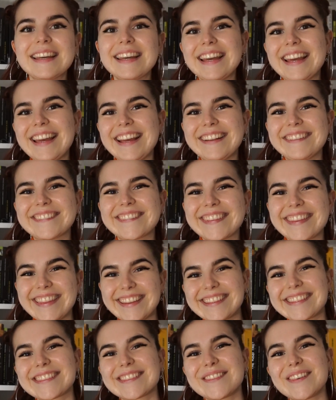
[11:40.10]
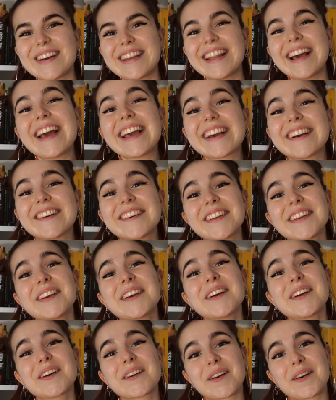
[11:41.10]
And for this one, I
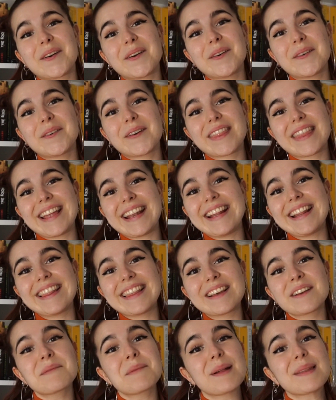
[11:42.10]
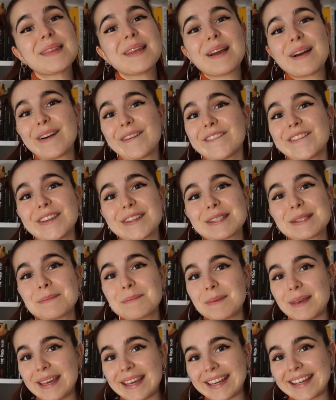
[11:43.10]
couldn't go with anything but the obvious
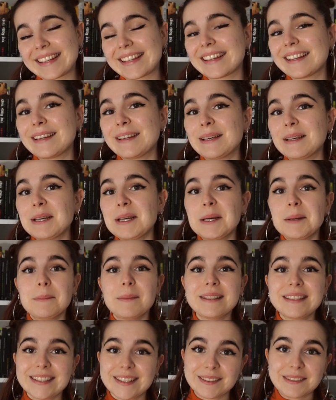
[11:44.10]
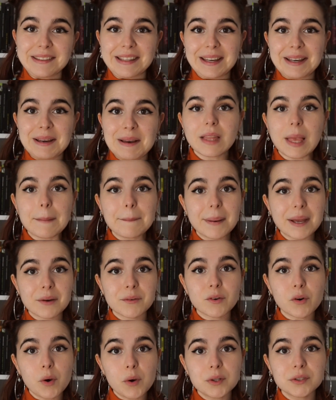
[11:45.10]
pick, Matilda by
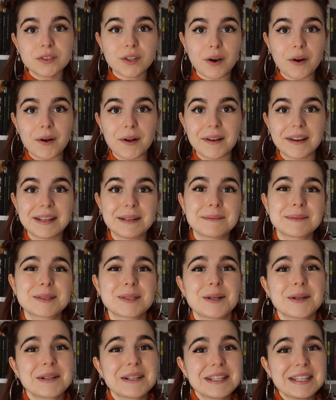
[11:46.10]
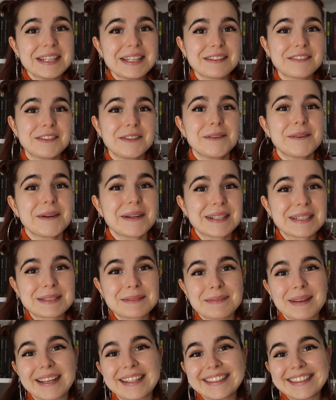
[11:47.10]
Roald Dahl. And I'm sorry if you were
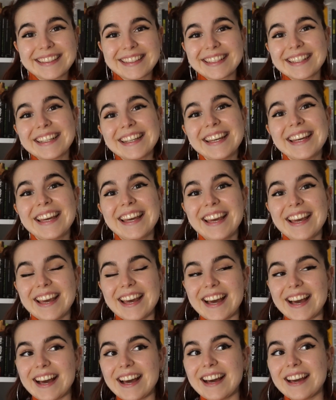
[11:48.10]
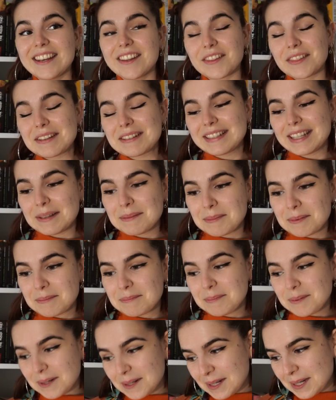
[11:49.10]
expecting another type of
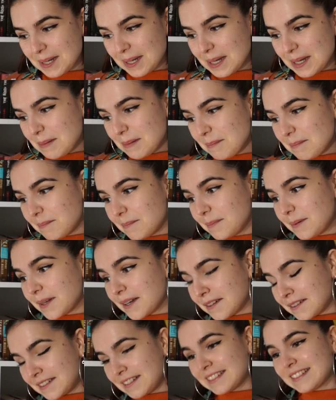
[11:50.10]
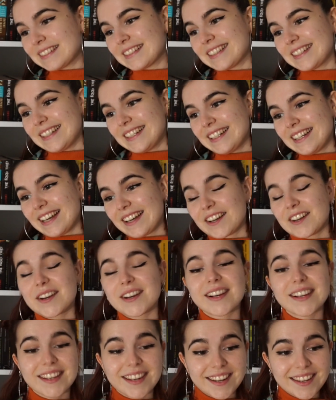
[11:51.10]
book, but honestly, I
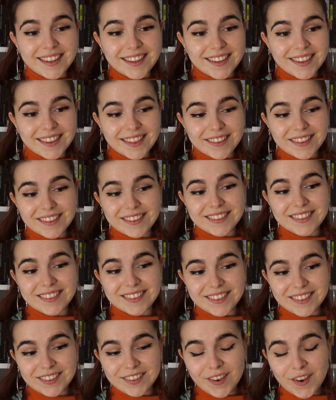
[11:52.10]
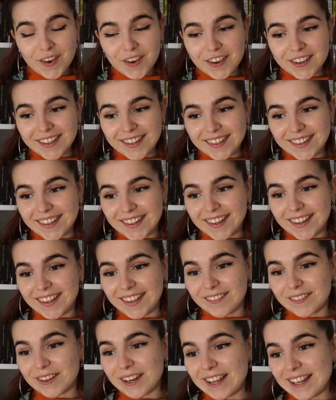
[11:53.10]
heard this song, I
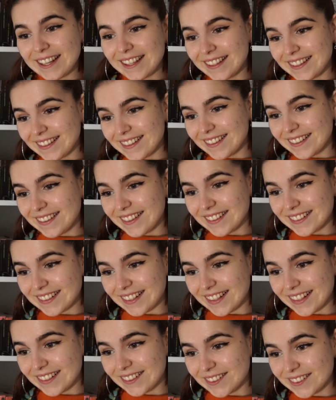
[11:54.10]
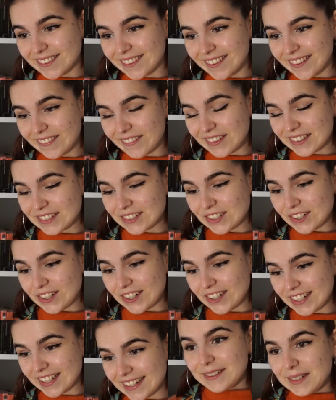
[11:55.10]
read the title of the
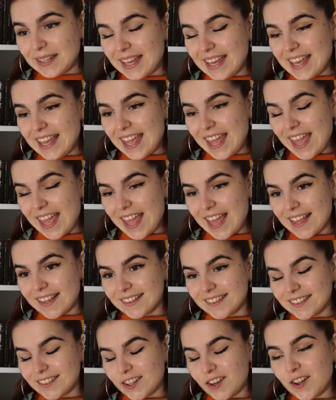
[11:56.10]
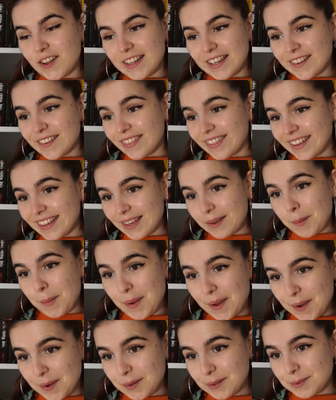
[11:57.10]
song, and all I could think
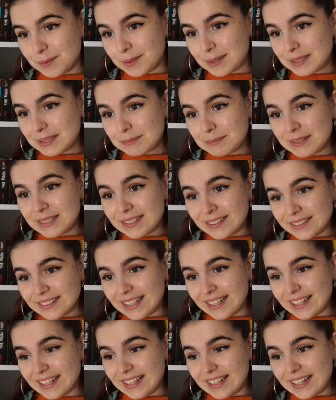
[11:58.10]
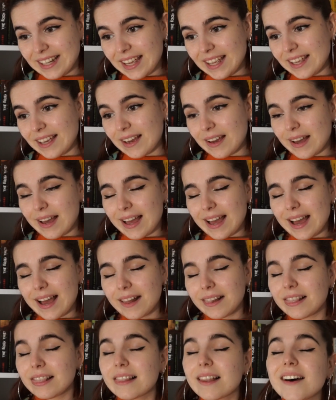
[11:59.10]
about was Matilda. And I
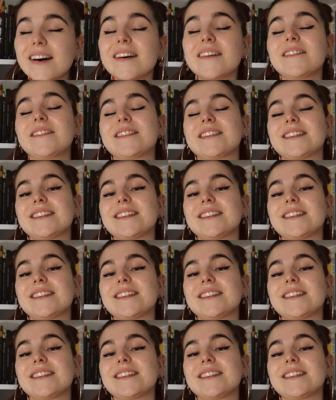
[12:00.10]
love